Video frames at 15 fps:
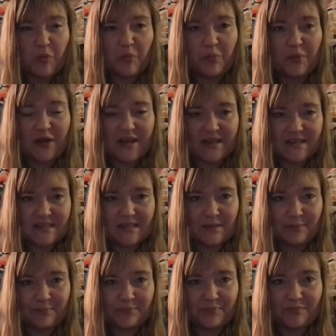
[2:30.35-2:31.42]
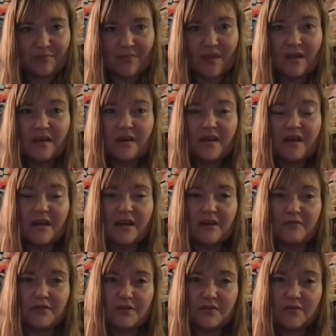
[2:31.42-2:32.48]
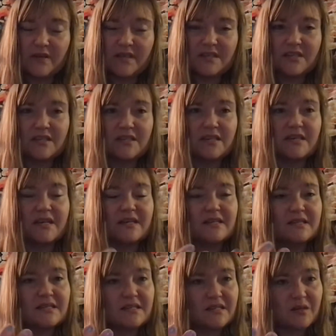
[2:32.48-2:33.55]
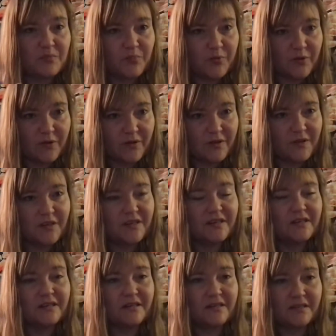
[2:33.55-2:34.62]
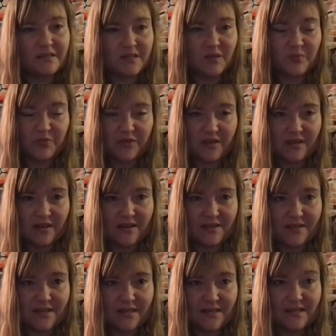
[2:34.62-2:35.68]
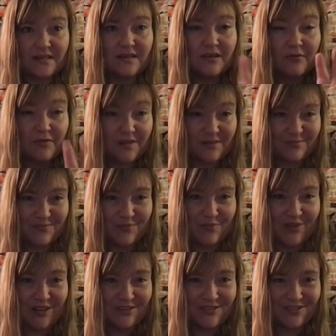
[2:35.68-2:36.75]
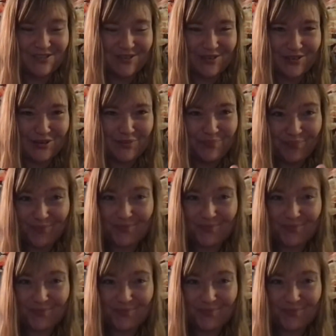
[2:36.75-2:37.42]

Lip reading: But if you're doing just a nice, simple, deep breathing on this, which I'm about to show you,